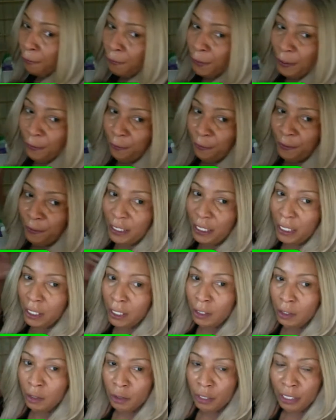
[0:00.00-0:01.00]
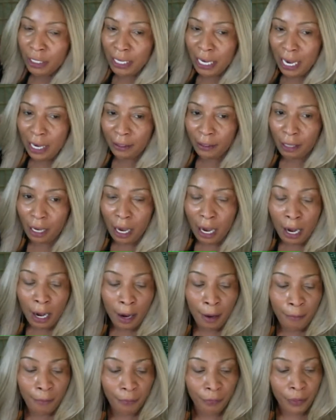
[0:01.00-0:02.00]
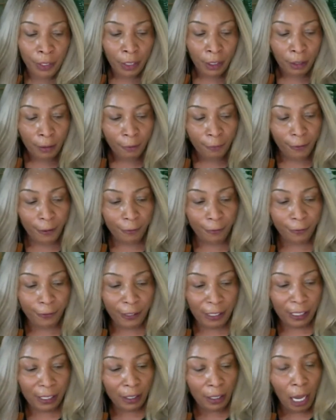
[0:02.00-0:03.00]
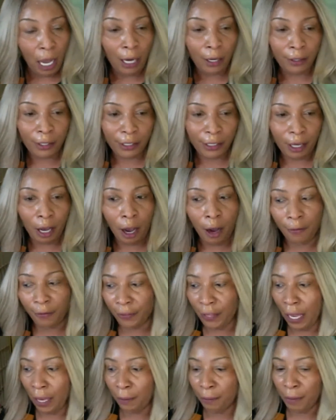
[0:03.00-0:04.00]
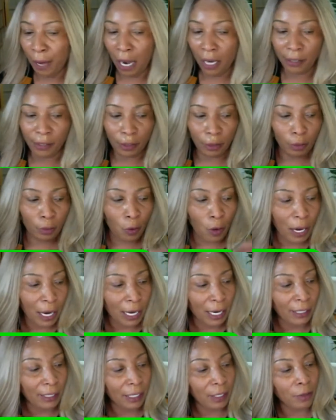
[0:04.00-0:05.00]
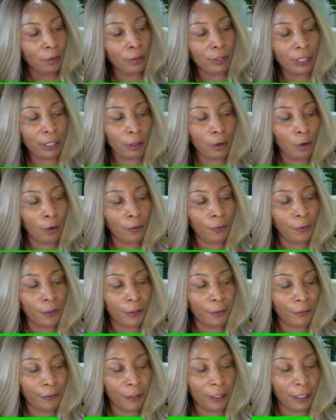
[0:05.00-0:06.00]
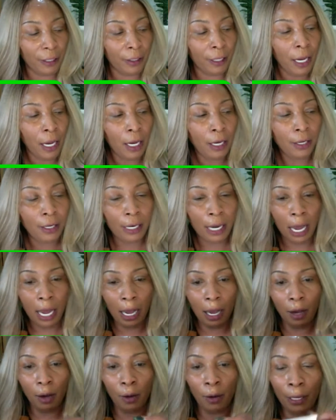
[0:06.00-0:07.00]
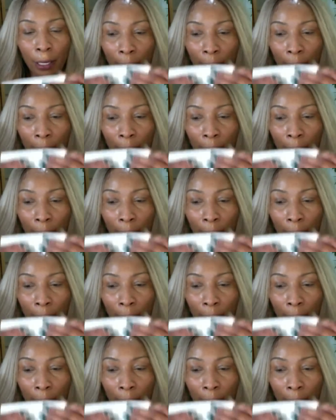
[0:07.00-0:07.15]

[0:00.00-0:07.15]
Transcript: 15 you could get um $15 off that box. So go ahead and use the code 15. Now,